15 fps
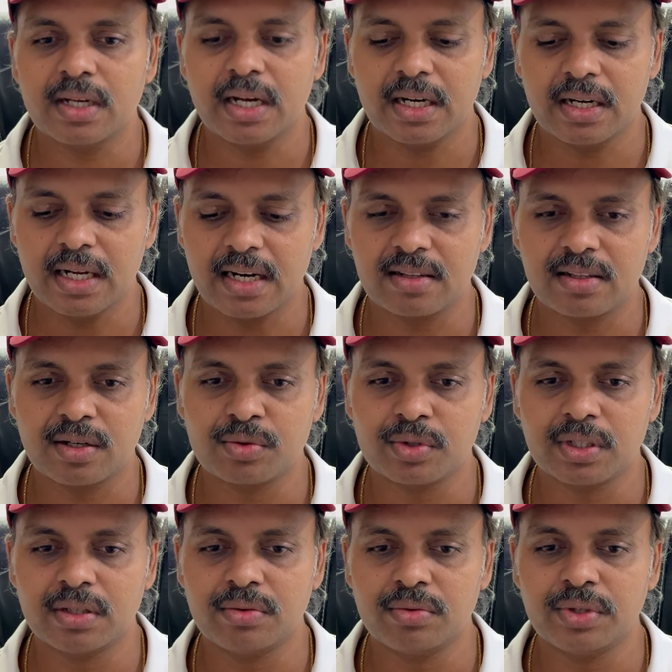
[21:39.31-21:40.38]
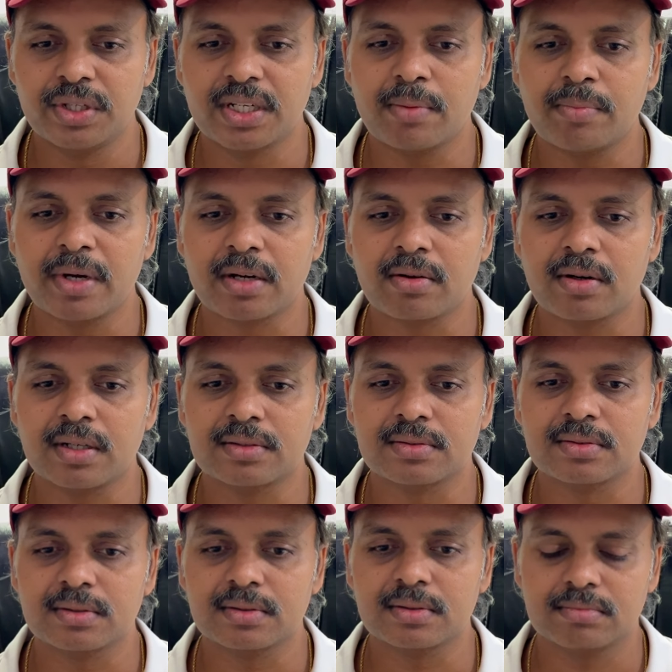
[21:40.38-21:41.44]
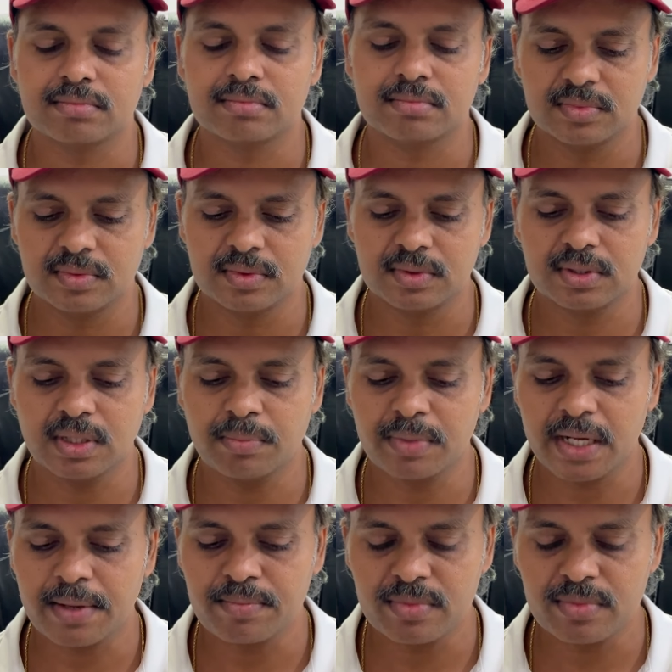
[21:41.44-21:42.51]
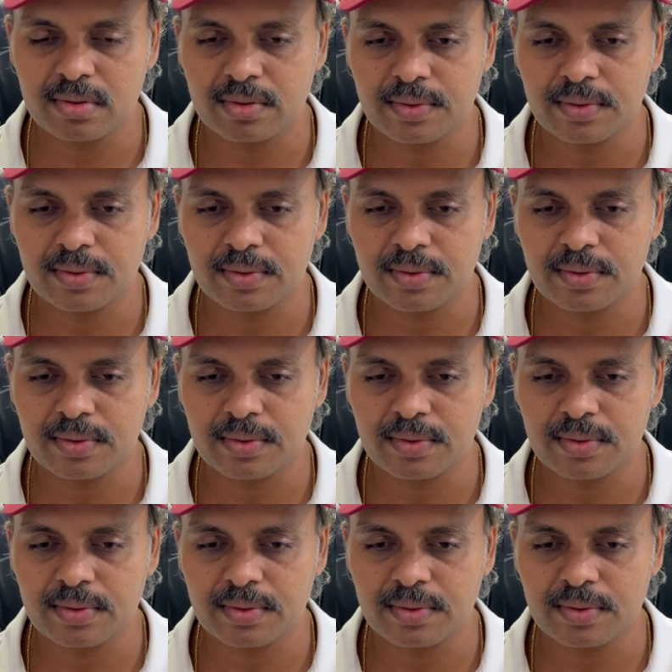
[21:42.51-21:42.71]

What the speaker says: And another word we come across sometimes,